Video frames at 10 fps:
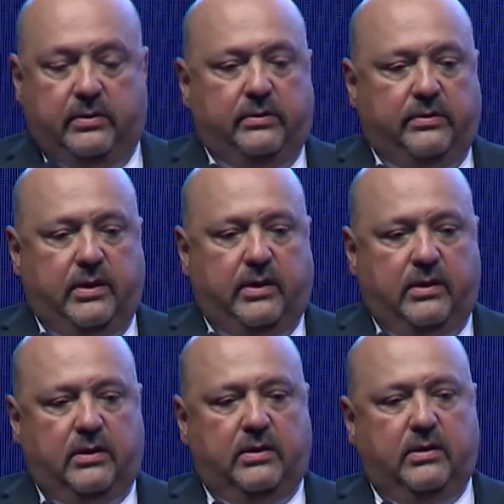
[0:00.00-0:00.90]

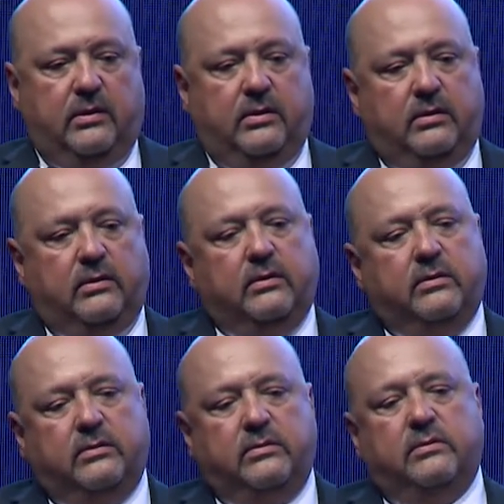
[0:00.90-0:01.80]
the
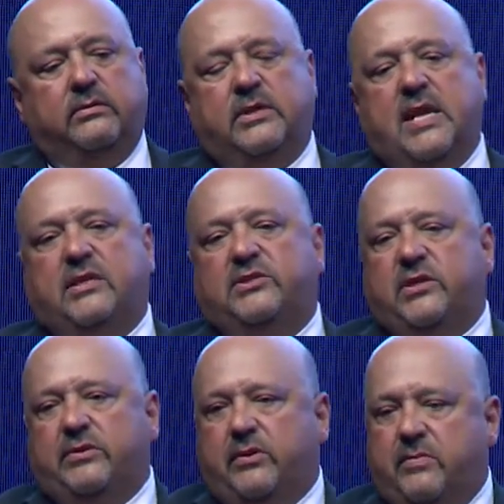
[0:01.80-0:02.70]
net zero